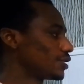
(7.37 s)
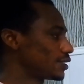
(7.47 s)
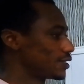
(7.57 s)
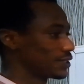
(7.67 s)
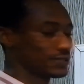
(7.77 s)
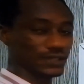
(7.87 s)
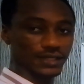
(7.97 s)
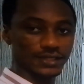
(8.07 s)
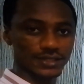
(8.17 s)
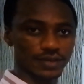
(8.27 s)
This is
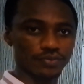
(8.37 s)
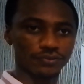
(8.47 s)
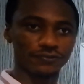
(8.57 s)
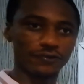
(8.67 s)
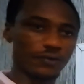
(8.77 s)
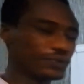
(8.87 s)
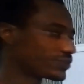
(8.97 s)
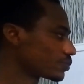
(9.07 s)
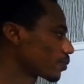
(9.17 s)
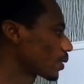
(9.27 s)
example 4.
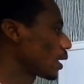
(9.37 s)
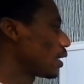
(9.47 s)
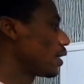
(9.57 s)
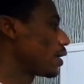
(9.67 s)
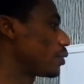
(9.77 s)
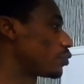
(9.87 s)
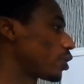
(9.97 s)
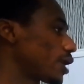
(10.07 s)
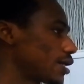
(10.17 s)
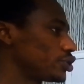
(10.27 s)
A
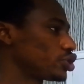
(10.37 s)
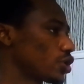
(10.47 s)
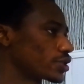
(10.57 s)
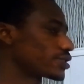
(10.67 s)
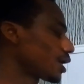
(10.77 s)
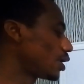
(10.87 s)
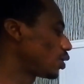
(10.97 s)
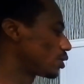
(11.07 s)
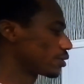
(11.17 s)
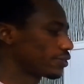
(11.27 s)
runner jogs
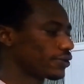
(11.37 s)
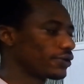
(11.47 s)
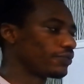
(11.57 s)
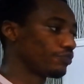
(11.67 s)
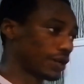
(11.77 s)
along the